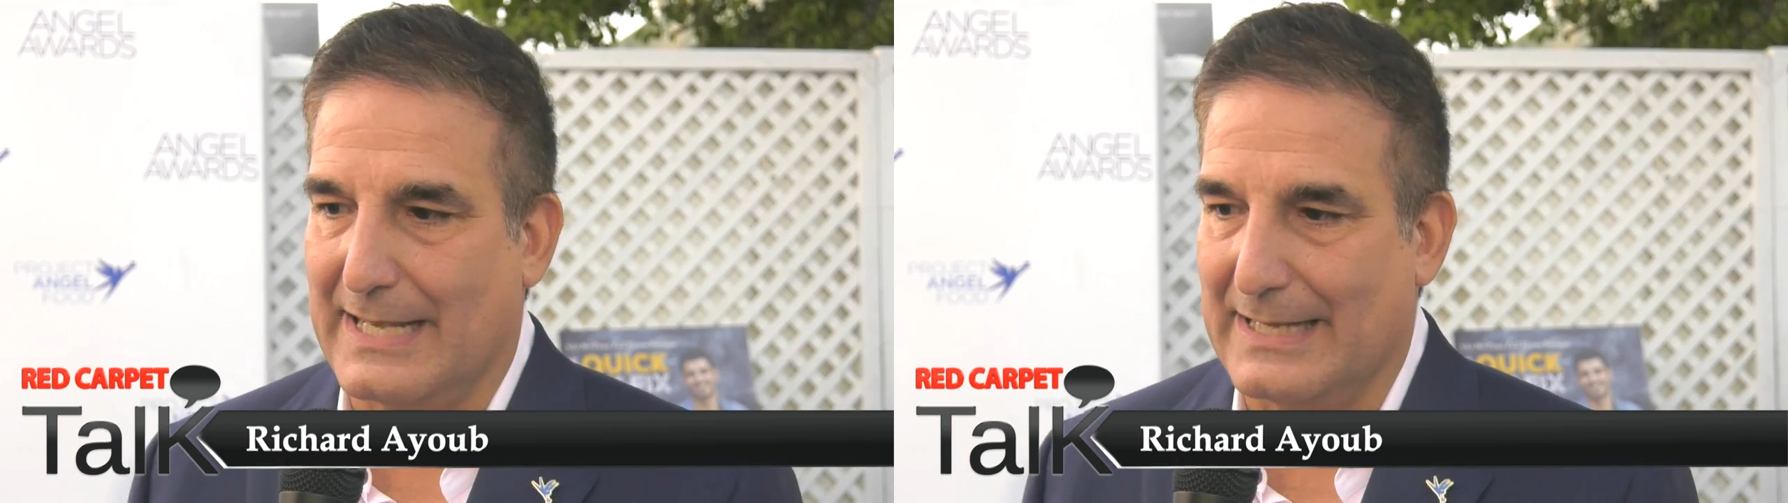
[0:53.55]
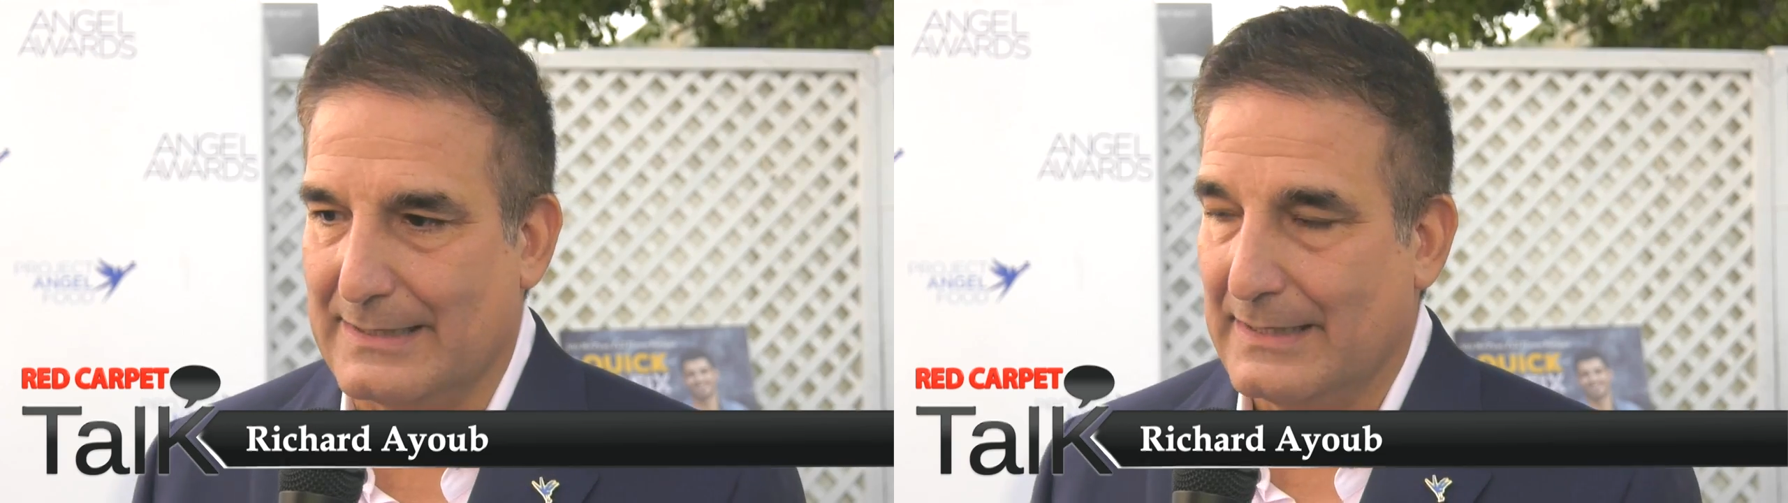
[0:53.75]

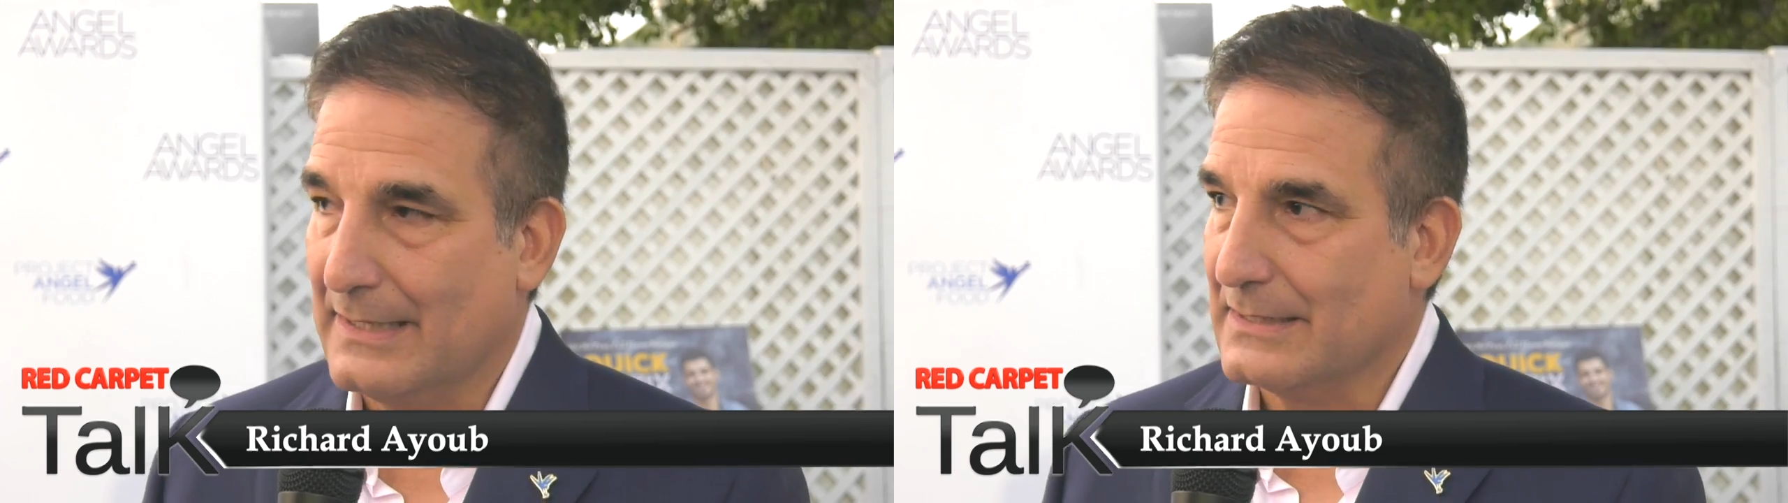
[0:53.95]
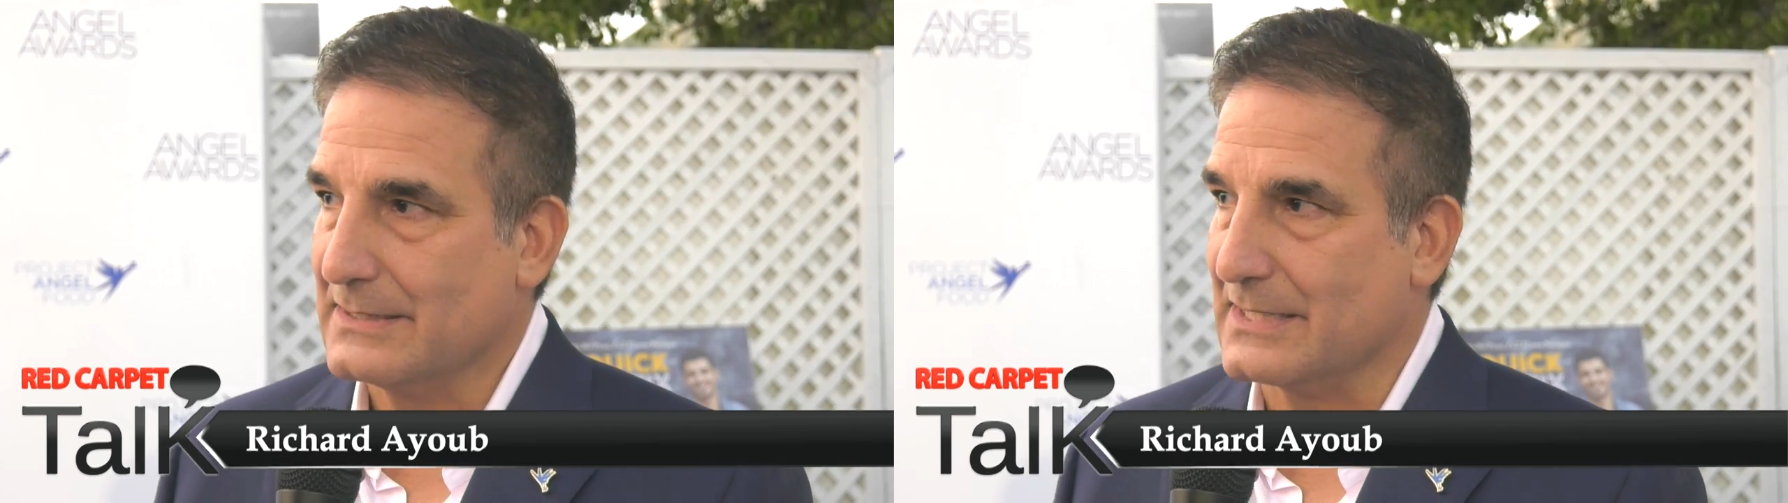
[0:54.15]
that
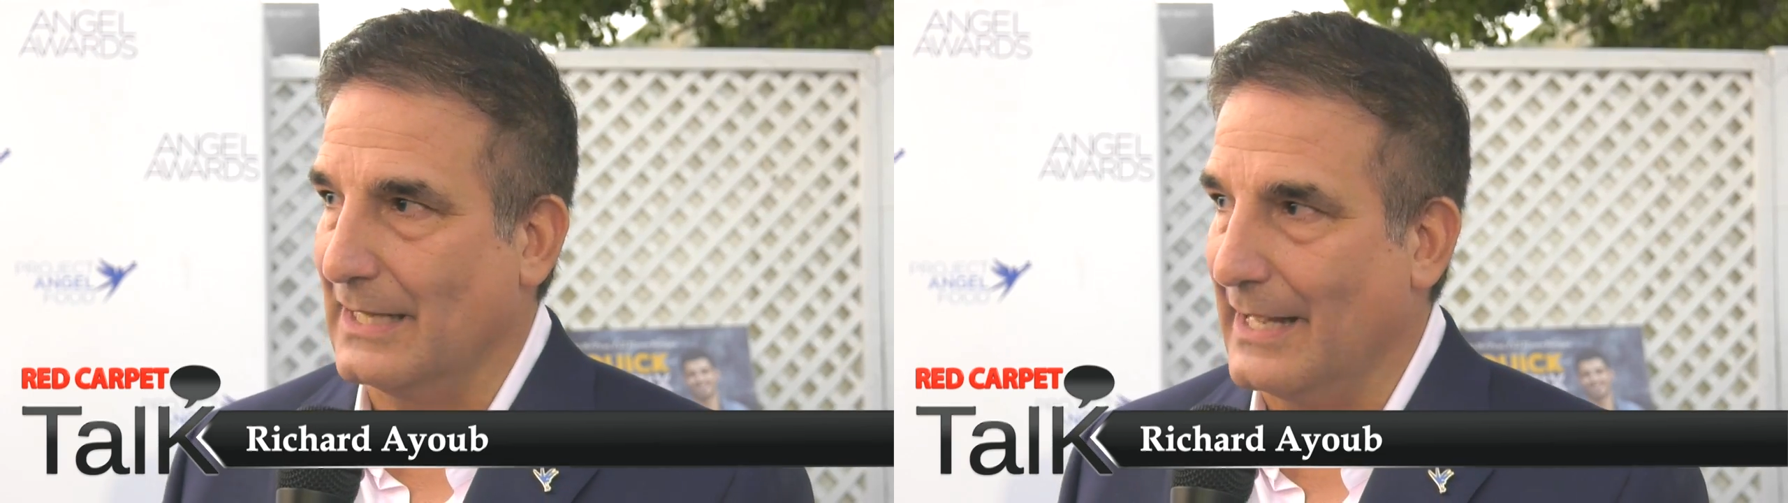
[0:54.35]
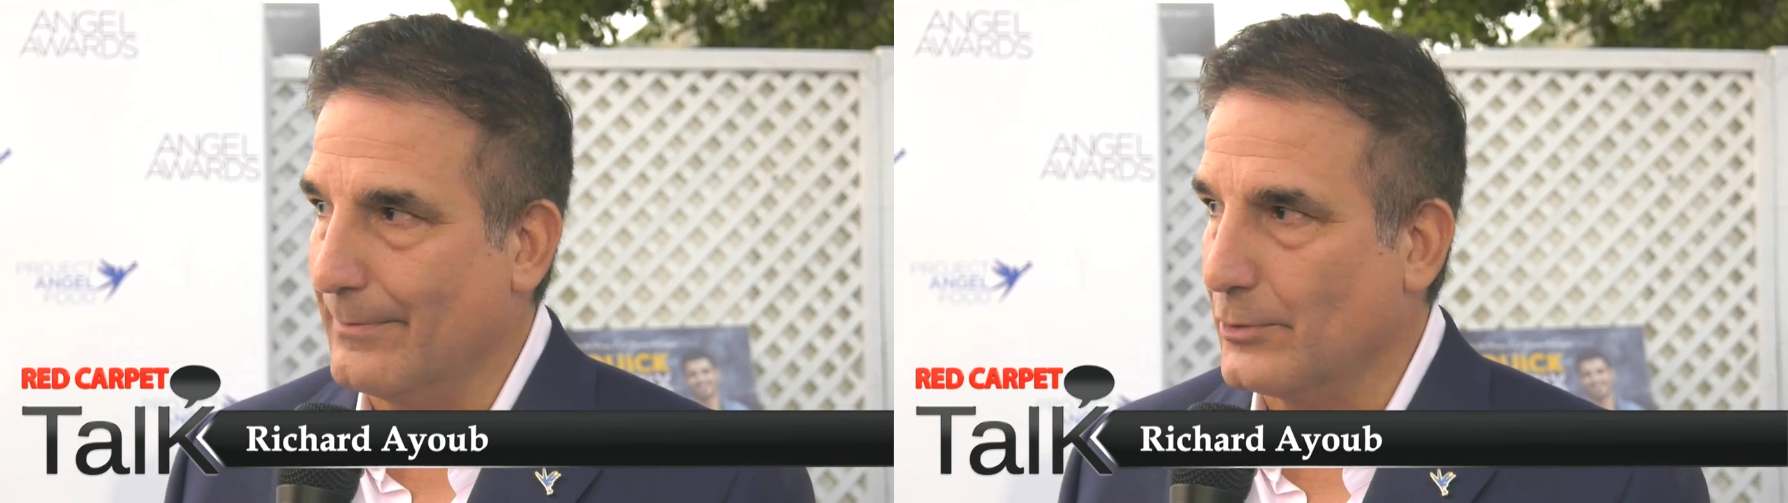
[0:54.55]

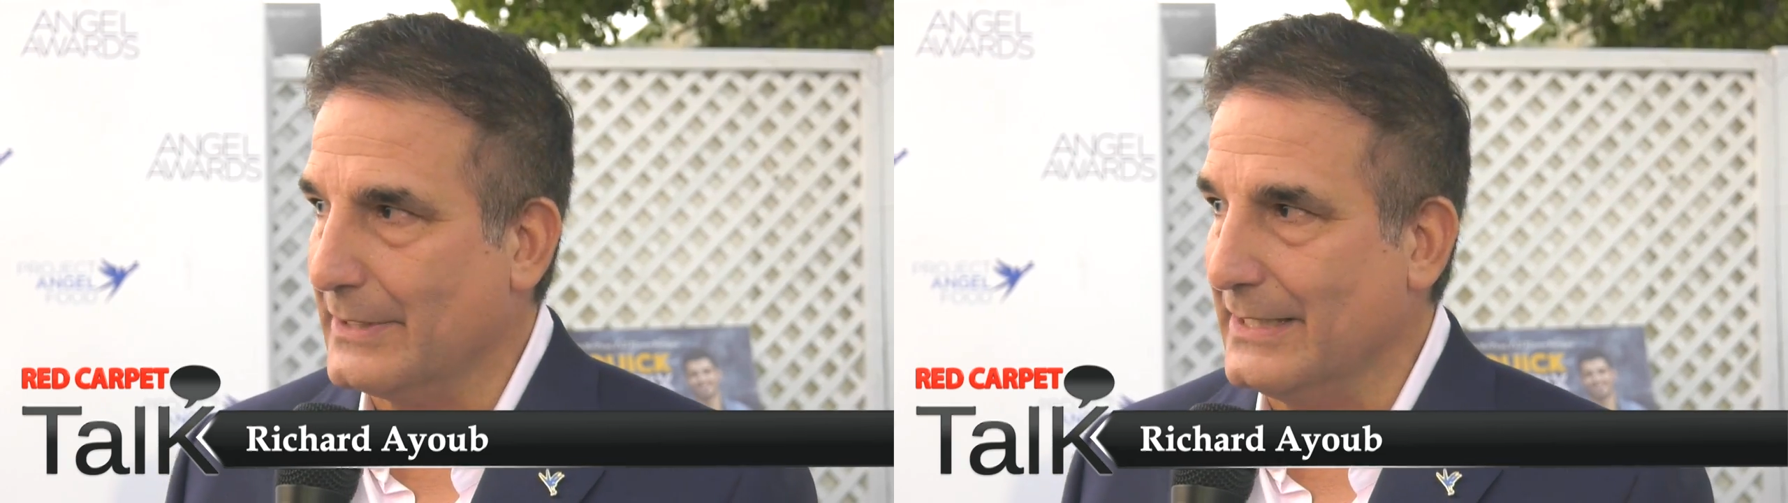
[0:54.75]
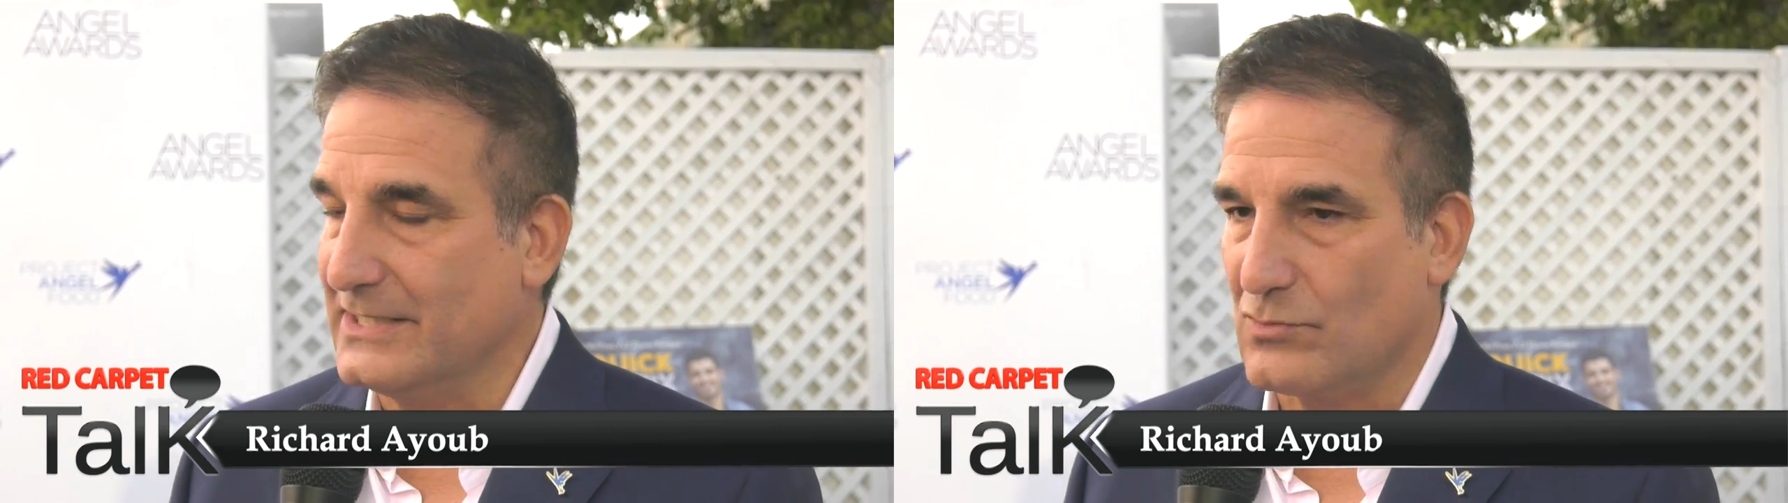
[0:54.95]

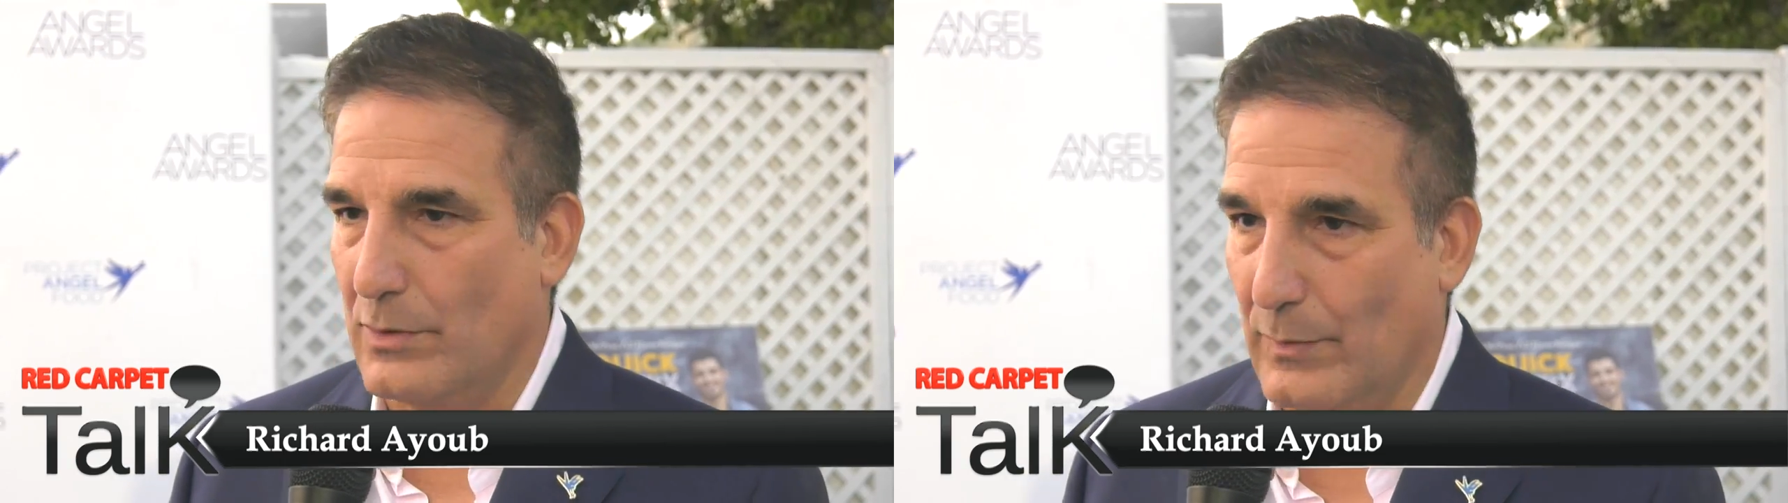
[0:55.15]
celebrities,